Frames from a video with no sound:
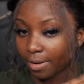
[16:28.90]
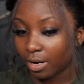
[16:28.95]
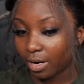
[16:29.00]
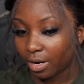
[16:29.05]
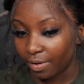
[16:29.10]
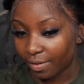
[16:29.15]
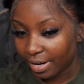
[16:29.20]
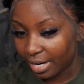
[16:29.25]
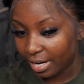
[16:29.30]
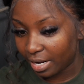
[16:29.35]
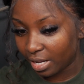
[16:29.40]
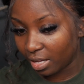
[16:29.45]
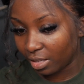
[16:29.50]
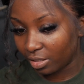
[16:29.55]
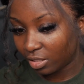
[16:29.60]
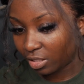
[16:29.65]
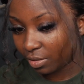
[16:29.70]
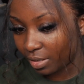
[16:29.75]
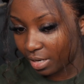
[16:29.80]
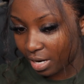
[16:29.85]
Alright y'all,
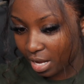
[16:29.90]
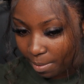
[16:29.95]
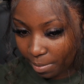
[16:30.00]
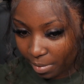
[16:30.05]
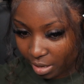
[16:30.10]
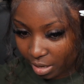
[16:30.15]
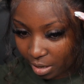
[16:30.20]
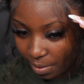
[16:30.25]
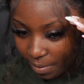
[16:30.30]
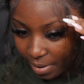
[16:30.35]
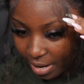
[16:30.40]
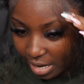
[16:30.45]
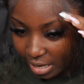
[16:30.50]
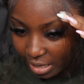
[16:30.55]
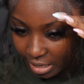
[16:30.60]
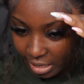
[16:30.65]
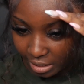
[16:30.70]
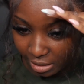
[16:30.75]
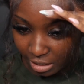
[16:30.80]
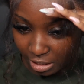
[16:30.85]
so now I'm going to go ahead
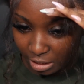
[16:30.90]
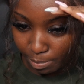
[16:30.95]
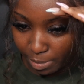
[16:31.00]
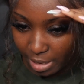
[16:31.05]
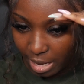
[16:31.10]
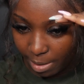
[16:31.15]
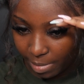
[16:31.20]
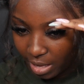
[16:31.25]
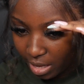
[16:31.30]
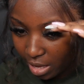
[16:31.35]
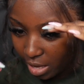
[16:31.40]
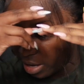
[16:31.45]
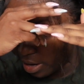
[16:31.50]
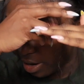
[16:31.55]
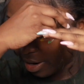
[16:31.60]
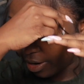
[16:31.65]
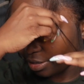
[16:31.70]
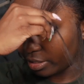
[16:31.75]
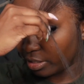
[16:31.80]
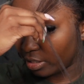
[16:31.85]
and cut these baby
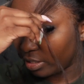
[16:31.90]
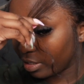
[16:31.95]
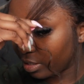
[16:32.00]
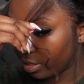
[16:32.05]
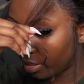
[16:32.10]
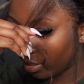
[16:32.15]
hairs.